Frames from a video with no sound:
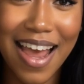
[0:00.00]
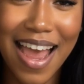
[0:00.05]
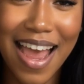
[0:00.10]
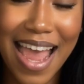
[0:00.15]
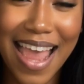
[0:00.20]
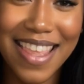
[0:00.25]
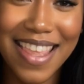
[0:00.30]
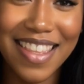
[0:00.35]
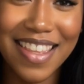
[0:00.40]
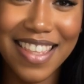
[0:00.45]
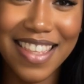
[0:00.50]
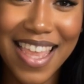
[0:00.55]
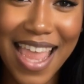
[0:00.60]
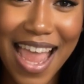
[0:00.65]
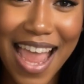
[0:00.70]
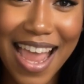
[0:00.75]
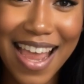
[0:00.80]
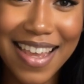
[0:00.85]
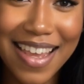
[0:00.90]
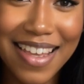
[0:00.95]
And the
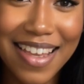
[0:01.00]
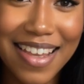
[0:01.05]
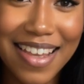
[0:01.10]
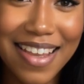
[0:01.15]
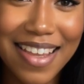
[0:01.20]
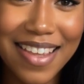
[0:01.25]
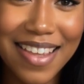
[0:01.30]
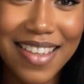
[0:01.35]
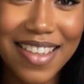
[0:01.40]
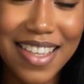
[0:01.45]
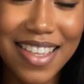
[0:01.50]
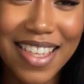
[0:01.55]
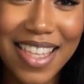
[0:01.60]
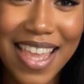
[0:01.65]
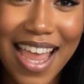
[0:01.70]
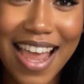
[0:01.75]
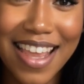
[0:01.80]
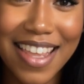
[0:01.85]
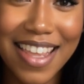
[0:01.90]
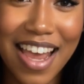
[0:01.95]
land
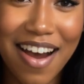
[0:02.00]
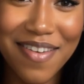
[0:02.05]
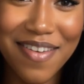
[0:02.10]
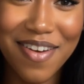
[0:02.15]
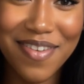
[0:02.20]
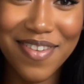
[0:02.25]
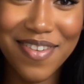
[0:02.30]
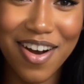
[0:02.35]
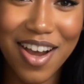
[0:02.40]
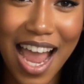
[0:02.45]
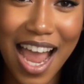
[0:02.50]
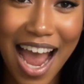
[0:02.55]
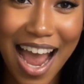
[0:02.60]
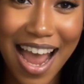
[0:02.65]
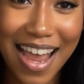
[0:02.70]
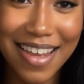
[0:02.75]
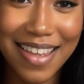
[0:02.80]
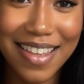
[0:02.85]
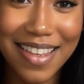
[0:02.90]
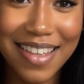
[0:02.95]
never
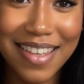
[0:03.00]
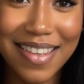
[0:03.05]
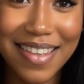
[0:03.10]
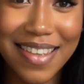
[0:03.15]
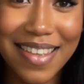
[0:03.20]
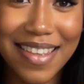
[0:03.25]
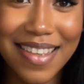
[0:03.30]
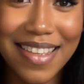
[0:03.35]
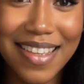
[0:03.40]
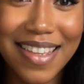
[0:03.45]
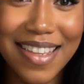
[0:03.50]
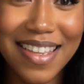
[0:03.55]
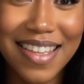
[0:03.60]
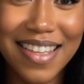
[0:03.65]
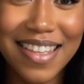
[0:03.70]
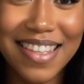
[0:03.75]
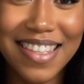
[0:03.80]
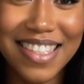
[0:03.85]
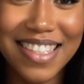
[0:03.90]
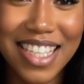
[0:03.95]
forgot.
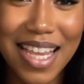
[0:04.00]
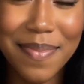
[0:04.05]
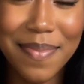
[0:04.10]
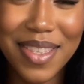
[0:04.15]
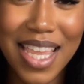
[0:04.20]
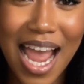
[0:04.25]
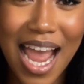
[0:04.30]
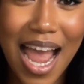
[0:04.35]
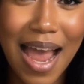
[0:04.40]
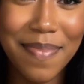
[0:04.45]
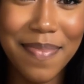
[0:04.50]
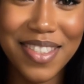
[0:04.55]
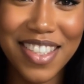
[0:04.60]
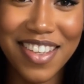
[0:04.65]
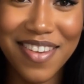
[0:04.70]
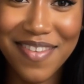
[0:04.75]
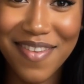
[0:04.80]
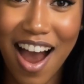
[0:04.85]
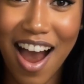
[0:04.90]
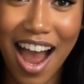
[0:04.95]
Sometimes the
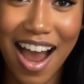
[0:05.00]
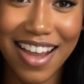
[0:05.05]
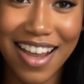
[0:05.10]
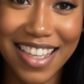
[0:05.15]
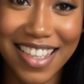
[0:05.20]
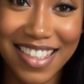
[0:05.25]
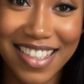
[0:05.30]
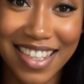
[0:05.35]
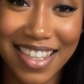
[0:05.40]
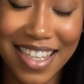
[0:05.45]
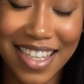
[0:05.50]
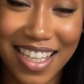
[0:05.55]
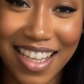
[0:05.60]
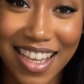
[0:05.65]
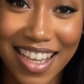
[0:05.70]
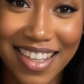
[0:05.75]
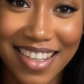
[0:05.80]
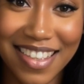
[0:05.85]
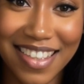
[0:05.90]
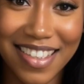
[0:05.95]
fire doesn't
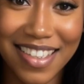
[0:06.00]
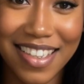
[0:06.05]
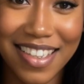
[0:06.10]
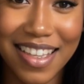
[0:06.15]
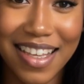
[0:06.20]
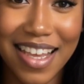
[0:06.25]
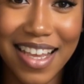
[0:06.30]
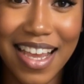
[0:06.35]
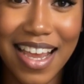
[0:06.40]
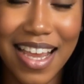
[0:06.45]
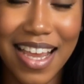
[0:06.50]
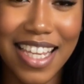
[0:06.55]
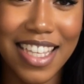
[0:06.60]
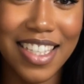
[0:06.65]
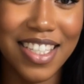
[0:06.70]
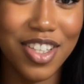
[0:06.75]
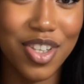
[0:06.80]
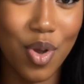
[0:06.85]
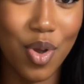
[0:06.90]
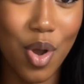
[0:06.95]
cleanse. It
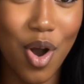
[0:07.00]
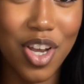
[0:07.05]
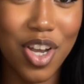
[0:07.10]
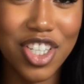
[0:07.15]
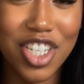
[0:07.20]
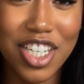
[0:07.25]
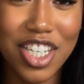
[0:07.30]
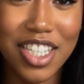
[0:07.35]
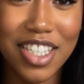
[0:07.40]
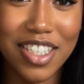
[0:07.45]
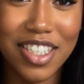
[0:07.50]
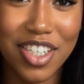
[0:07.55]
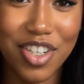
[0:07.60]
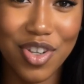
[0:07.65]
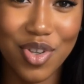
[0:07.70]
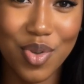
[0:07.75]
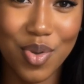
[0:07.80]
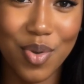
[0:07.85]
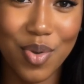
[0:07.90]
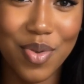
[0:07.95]
scorches the
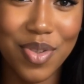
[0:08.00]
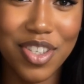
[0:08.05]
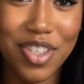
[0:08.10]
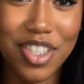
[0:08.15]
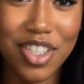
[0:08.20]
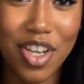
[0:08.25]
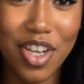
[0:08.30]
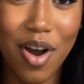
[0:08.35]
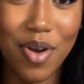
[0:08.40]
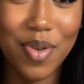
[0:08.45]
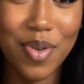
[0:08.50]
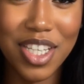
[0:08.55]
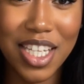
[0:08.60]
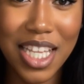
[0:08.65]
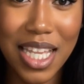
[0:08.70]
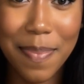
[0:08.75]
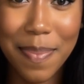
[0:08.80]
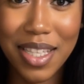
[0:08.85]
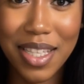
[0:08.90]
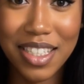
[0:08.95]
truth so
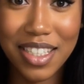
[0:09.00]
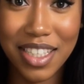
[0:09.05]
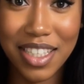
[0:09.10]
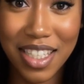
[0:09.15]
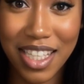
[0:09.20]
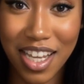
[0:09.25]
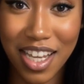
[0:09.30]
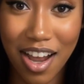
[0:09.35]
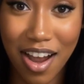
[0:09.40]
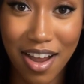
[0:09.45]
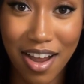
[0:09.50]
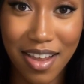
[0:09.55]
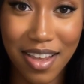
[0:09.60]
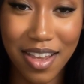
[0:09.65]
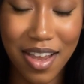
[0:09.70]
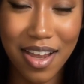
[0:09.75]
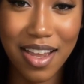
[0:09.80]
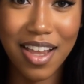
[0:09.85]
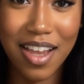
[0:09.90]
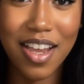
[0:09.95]
deep into the earth,
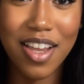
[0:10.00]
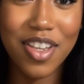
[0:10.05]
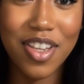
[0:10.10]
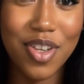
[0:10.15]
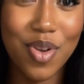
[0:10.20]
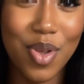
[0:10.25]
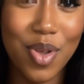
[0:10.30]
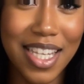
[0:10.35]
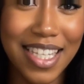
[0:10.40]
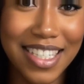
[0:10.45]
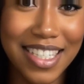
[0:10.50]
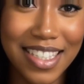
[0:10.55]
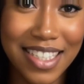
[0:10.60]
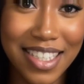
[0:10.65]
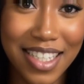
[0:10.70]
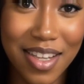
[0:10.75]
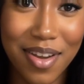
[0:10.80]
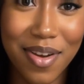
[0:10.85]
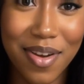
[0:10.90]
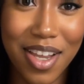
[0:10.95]
you can
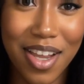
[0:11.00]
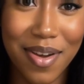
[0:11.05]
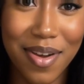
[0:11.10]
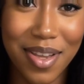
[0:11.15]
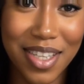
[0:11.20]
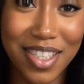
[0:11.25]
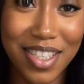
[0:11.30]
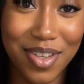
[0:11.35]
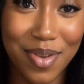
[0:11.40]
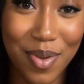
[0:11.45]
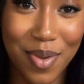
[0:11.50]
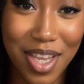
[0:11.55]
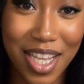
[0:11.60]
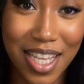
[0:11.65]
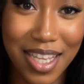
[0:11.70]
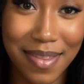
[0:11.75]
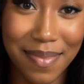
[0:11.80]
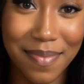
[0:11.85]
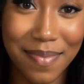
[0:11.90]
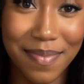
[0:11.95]
still hear it
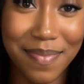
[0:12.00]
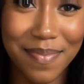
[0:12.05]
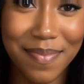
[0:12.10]
scream.